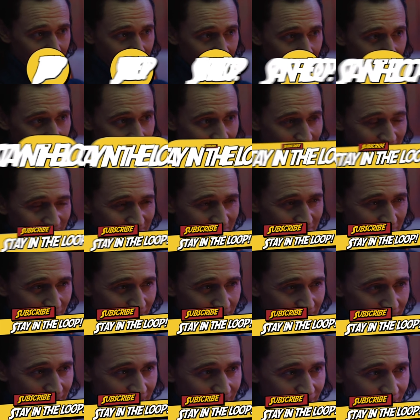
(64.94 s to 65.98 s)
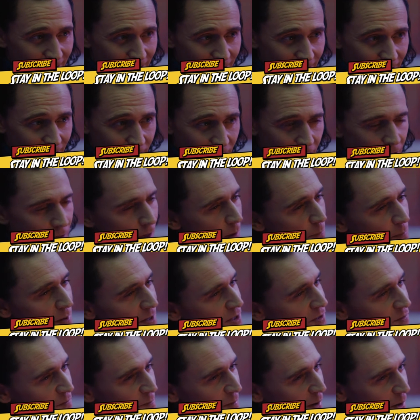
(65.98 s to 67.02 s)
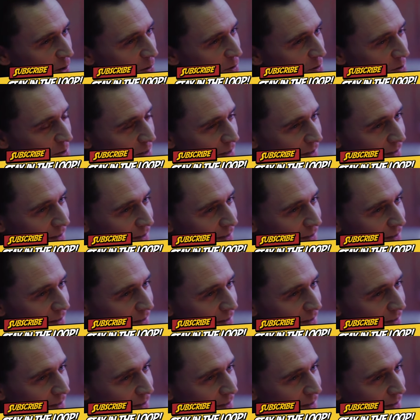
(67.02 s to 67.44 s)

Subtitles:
certain messages into every film and series.